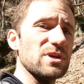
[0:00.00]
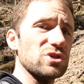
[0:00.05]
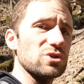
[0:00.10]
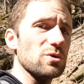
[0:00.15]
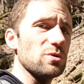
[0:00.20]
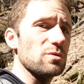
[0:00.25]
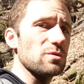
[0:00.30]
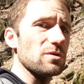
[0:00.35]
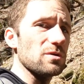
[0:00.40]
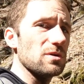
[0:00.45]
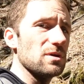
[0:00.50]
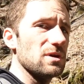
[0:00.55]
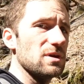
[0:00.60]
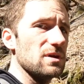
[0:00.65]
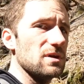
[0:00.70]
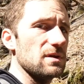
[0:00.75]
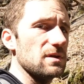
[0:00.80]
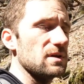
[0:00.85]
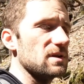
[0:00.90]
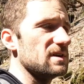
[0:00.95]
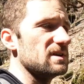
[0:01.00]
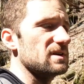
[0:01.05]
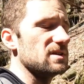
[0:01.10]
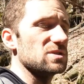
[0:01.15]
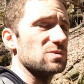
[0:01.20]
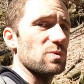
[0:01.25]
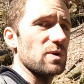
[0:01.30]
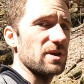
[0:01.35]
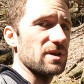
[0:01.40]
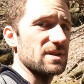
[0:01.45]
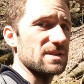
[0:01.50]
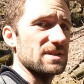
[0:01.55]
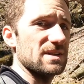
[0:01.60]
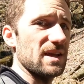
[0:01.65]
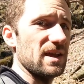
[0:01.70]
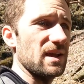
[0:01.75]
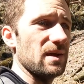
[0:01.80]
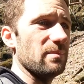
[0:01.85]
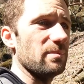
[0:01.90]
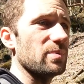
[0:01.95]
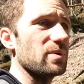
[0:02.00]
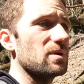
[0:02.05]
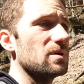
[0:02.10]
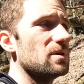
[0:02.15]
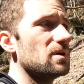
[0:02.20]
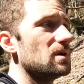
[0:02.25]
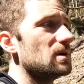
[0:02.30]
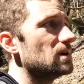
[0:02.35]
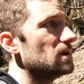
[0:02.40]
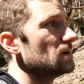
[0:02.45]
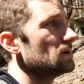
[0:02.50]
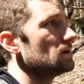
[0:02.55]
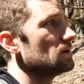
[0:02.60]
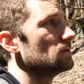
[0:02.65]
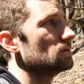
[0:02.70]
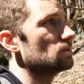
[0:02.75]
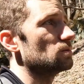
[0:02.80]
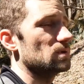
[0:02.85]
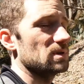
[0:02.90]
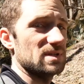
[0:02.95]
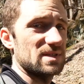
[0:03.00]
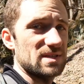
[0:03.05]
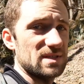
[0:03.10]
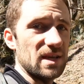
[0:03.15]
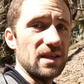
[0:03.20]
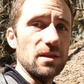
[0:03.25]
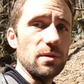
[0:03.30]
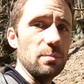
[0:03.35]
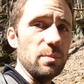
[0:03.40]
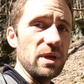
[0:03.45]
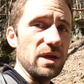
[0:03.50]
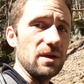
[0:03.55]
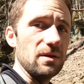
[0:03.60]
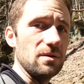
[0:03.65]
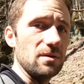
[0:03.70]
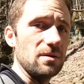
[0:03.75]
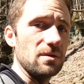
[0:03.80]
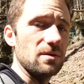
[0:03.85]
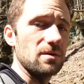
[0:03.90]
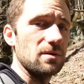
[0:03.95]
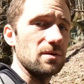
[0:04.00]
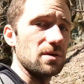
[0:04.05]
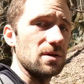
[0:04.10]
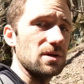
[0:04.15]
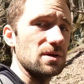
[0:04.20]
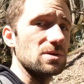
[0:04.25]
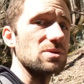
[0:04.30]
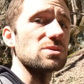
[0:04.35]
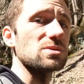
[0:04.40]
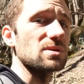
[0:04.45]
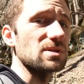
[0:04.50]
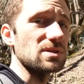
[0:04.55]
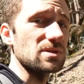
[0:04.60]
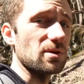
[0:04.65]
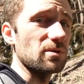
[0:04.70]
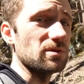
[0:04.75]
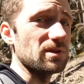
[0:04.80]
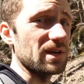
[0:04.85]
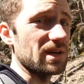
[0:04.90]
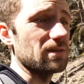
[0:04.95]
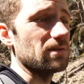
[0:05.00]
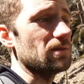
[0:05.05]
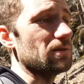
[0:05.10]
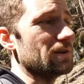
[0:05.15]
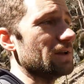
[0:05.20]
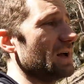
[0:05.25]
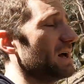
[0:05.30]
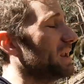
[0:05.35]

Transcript: my shoulder is where his camp was said to be. So let's go take a look